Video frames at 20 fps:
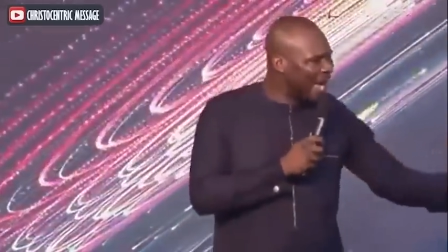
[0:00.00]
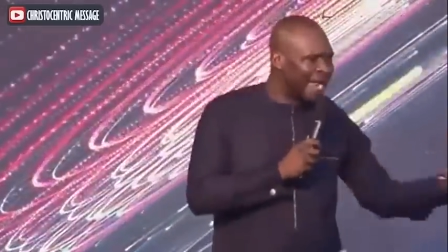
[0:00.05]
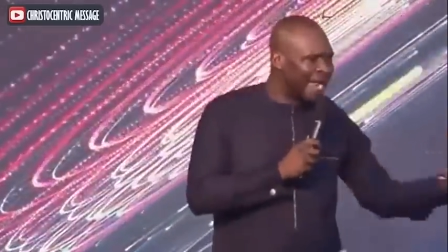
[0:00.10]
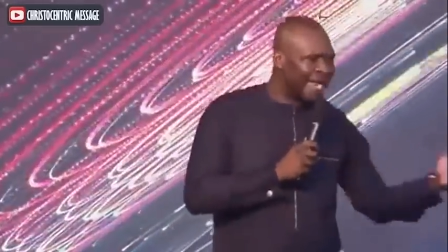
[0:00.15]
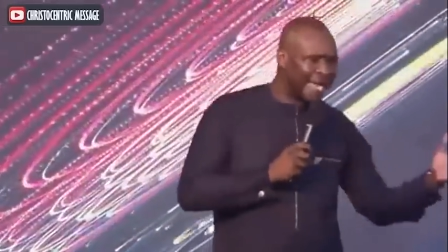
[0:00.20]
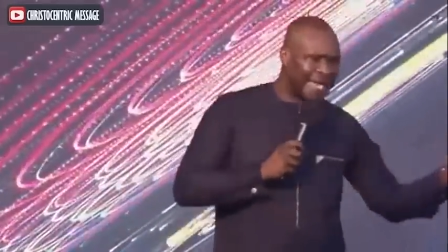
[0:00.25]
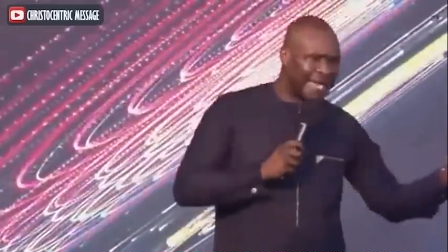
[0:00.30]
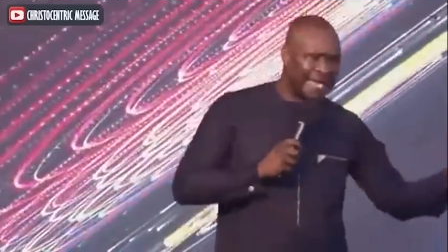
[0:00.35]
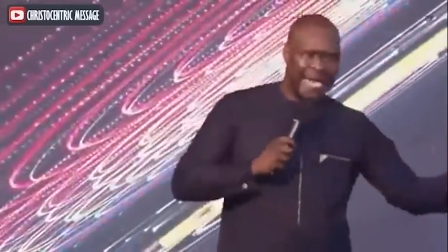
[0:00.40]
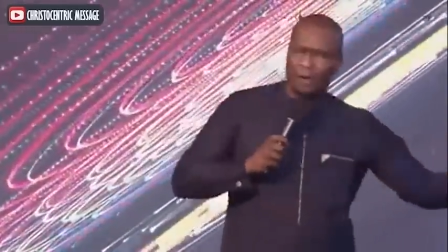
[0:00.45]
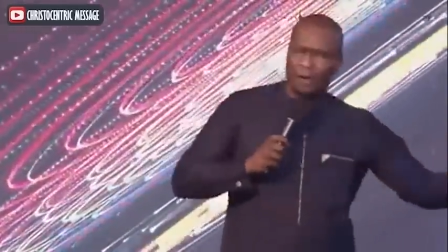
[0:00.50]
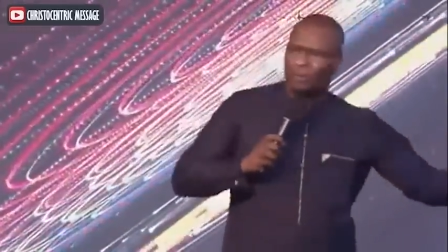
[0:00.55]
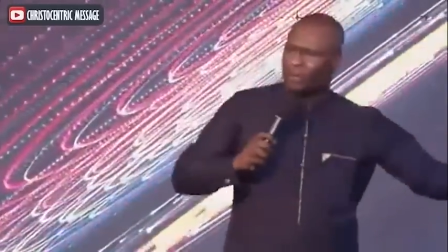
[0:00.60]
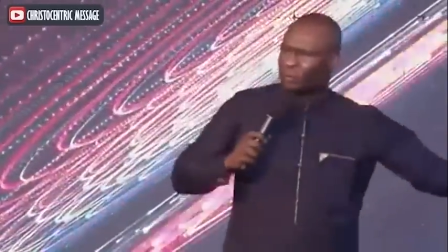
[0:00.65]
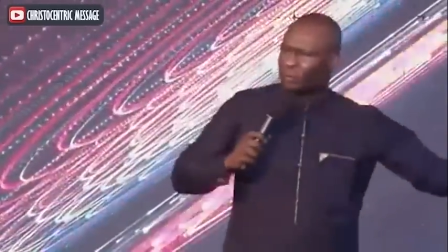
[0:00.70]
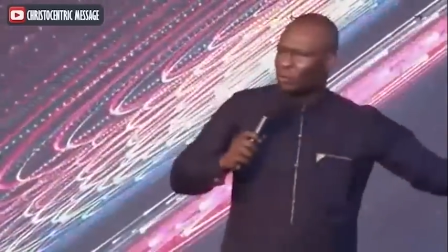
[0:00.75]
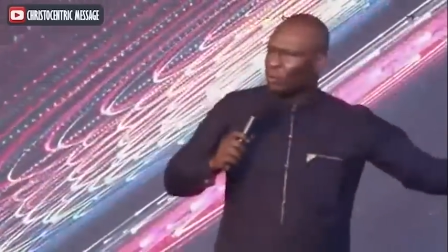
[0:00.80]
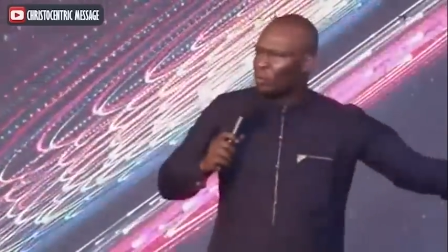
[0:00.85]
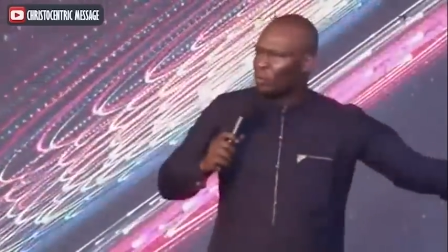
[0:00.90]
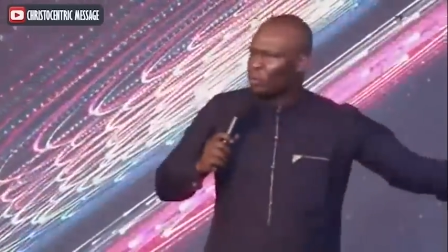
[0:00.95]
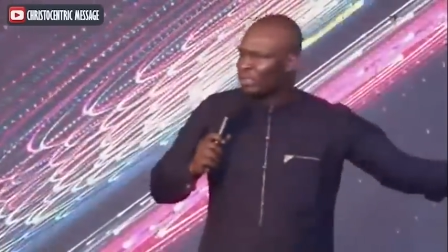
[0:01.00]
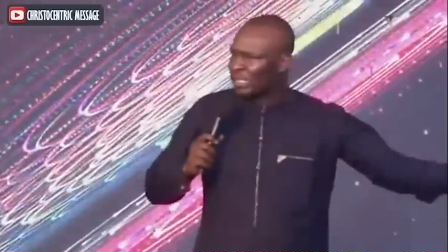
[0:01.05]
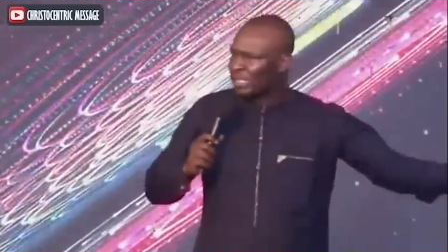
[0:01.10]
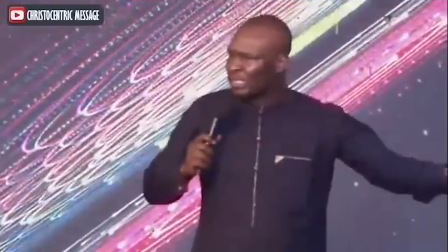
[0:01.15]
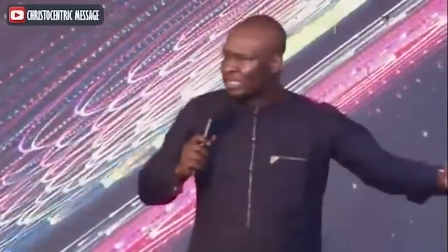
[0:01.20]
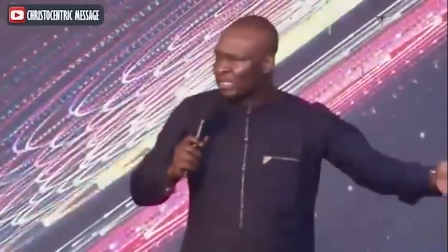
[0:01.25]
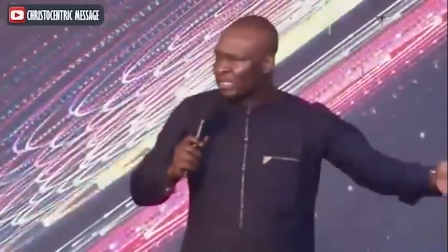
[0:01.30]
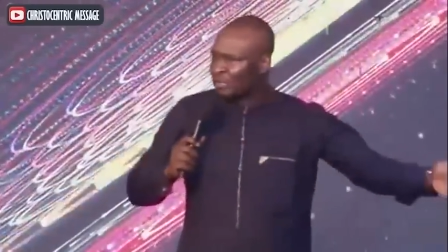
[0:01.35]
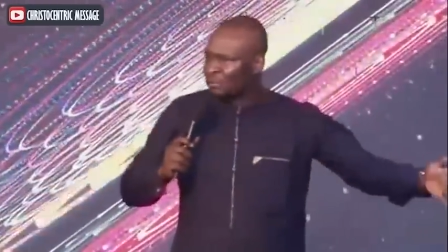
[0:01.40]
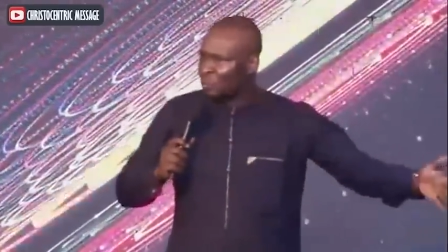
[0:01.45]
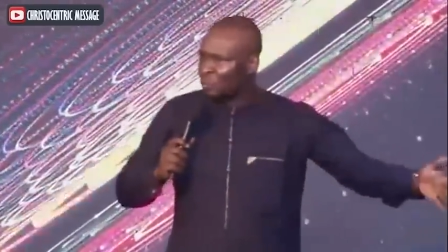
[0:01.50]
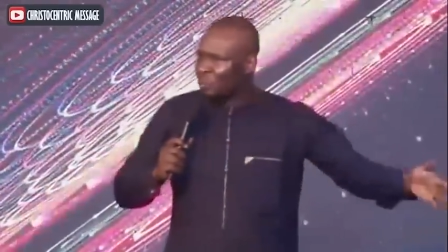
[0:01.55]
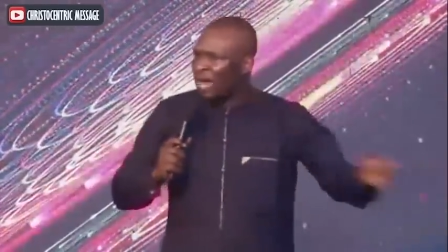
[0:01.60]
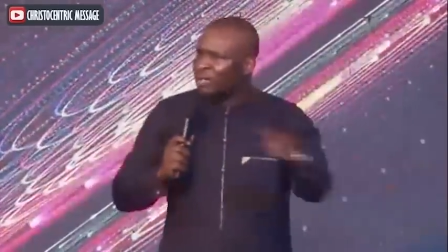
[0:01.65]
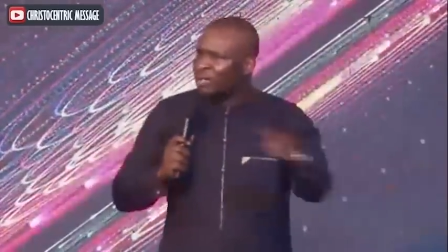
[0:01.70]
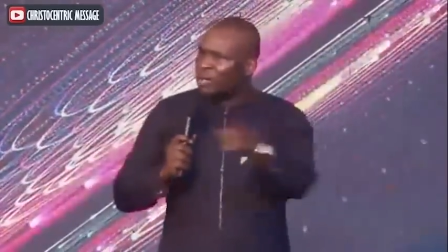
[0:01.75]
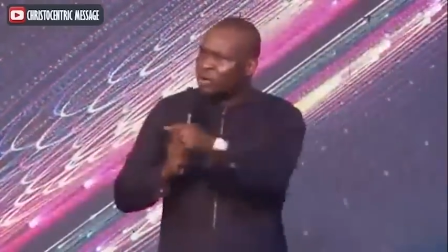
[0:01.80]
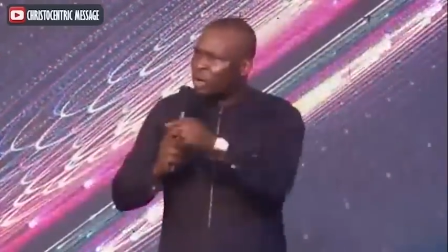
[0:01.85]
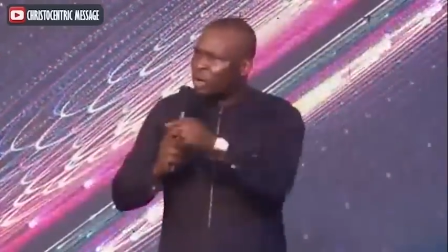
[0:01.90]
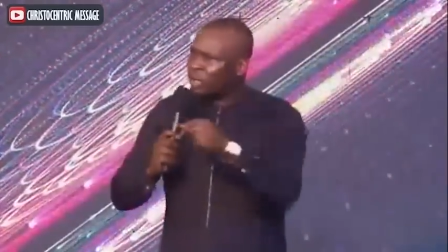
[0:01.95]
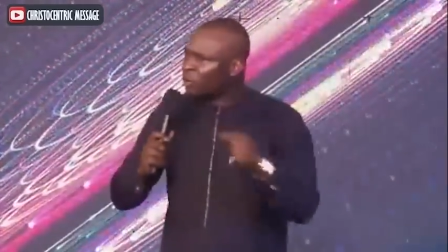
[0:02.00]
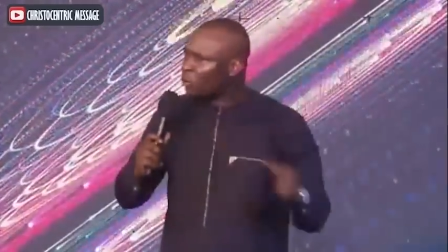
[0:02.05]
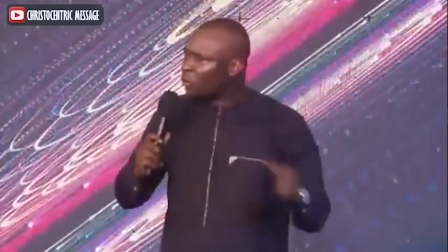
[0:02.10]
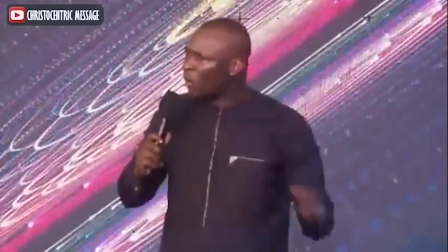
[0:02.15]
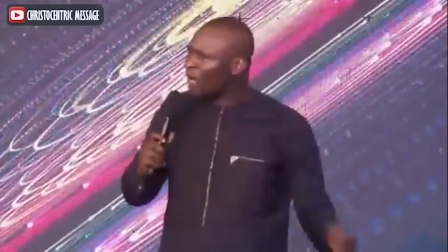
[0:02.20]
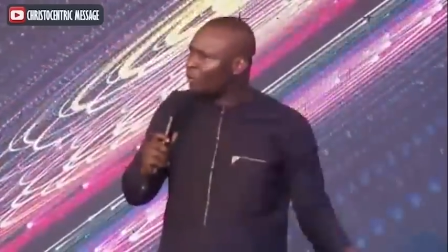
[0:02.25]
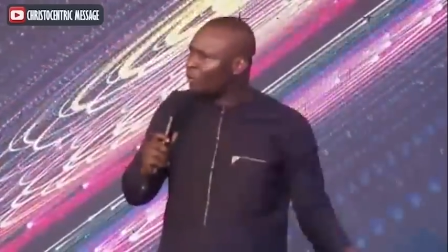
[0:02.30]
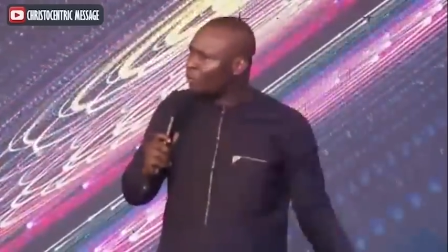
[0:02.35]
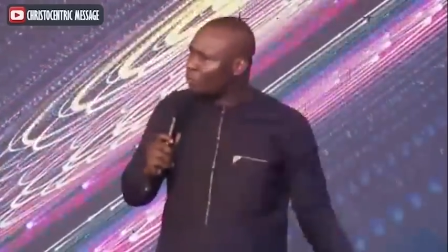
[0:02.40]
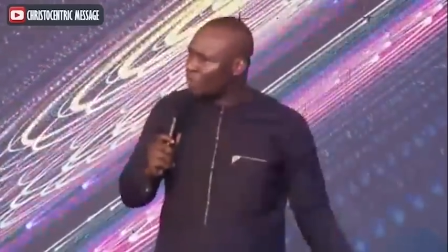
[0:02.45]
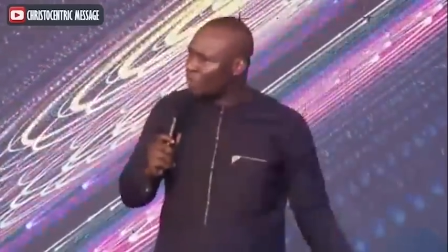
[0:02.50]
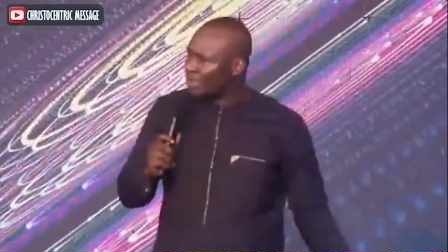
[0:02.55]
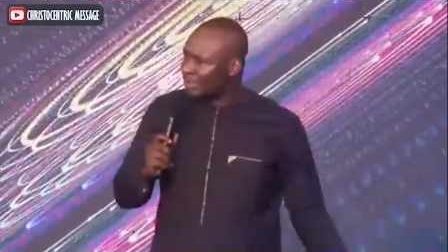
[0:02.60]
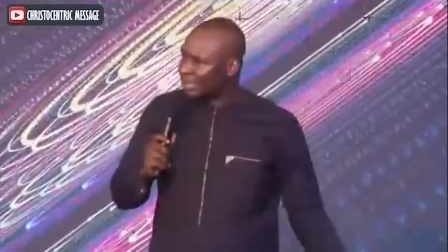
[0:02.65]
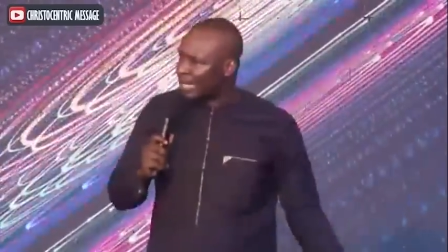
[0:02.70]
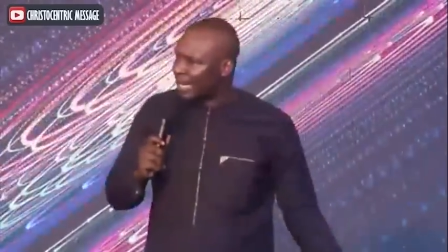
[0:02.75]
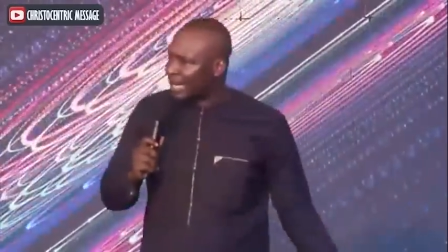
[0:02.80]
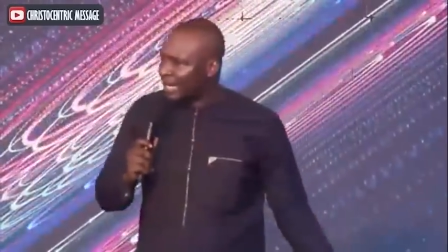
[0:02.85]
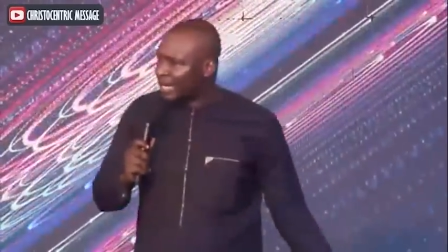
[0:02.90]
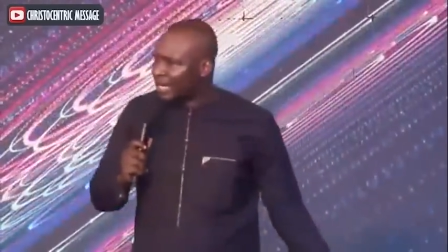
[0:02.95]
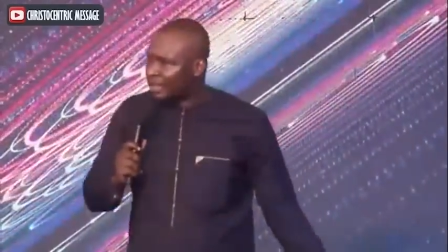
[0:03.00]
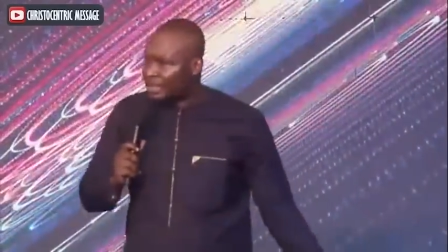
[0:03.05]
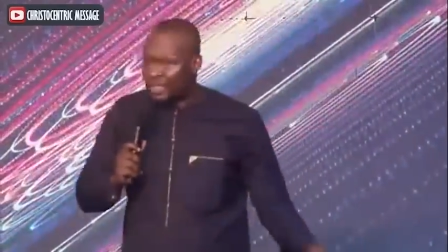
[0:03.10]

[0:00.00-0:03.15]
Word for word: and a car was almost hitting me, were you not the one who was there?